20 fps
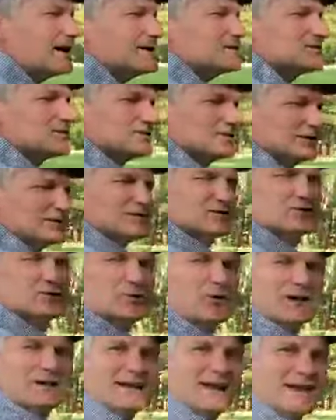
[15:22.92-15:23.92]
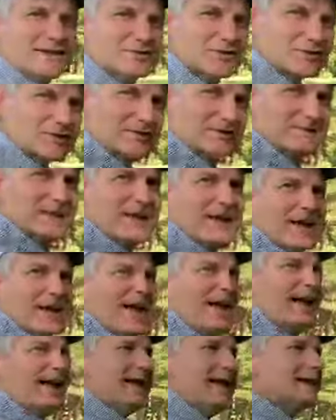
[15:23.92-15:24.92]
kind of just enjoy nature
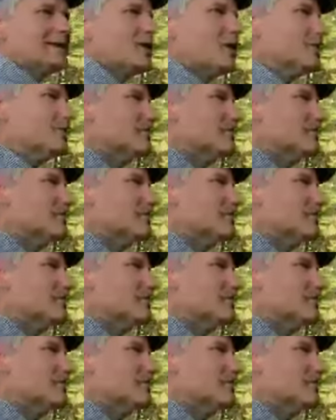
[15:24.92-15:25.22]
and